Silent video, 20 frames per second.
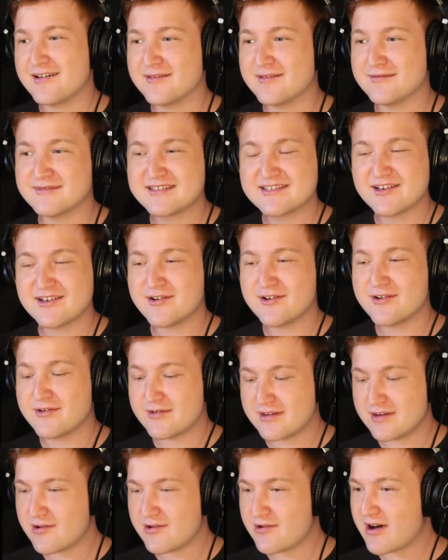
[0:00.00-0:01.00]
So
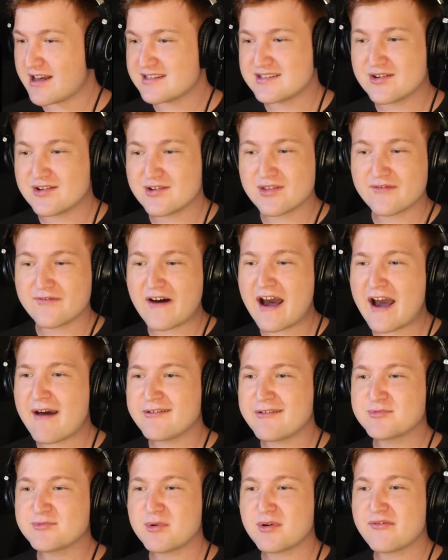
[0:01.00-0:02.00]
you guys know the
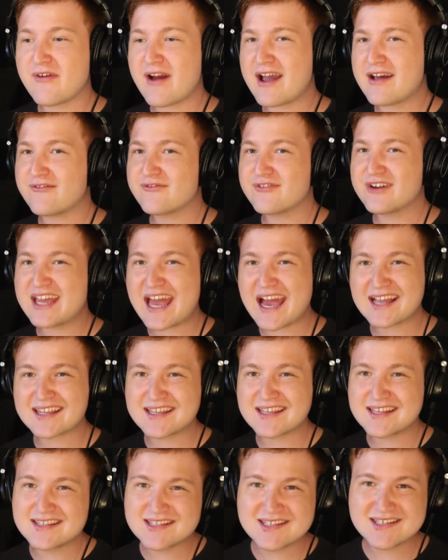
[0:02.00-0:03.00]
vibes. We're reacting
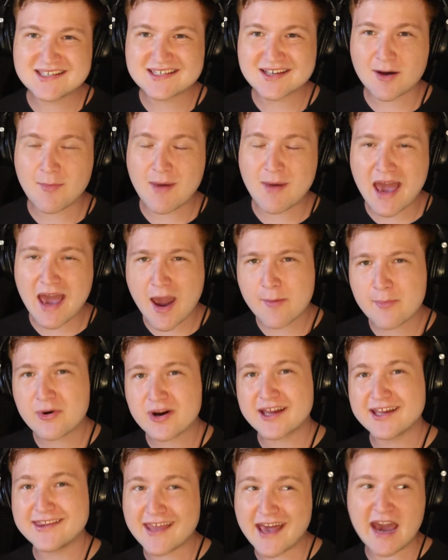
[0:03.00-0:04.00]
to some
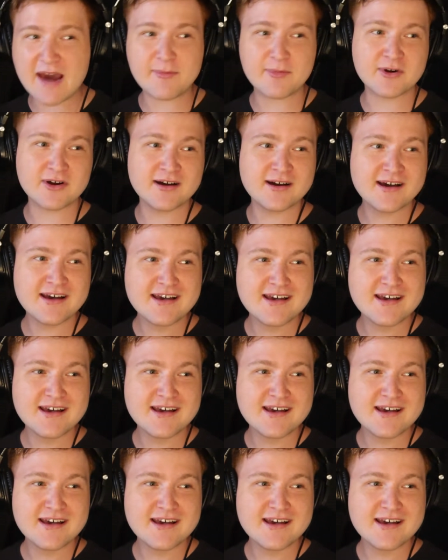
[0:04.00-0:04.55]
Abracadabra.